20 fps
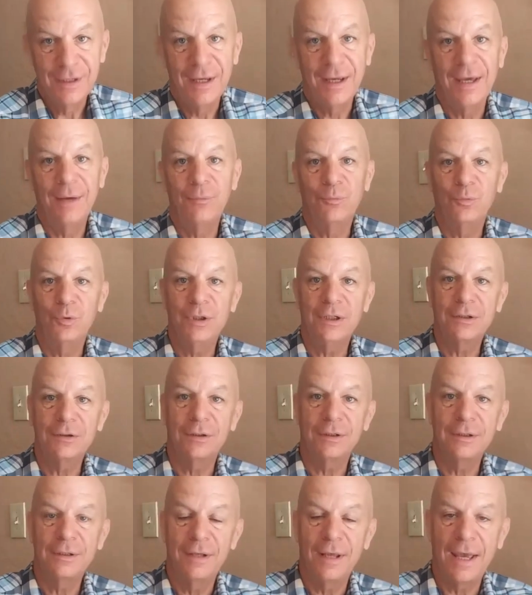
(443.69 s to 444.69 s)
and we
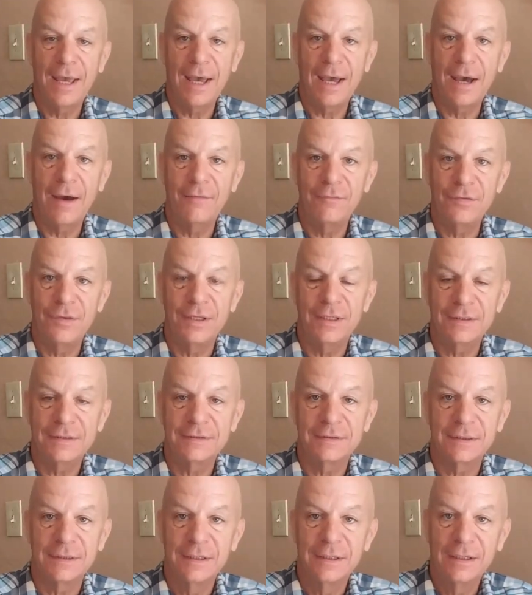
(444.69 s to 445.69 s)
could have
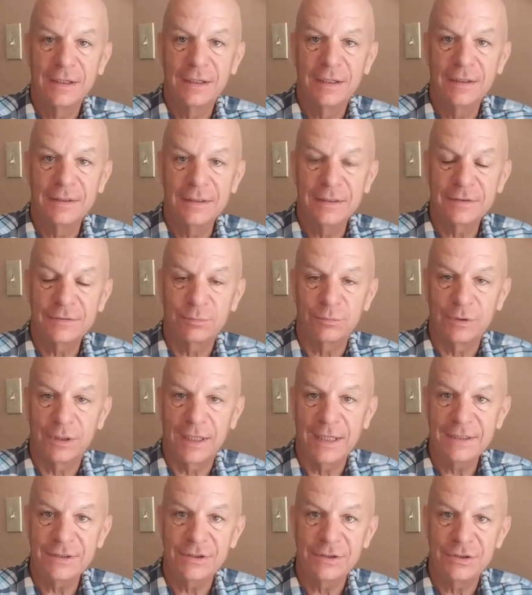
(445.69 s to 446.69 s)
this
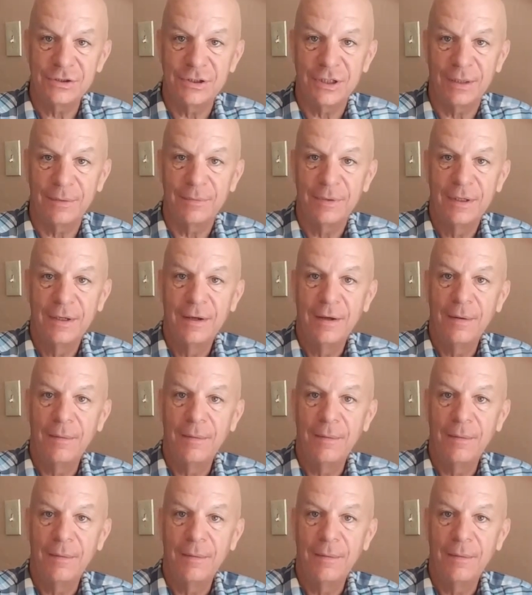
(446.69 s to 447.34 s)
relationship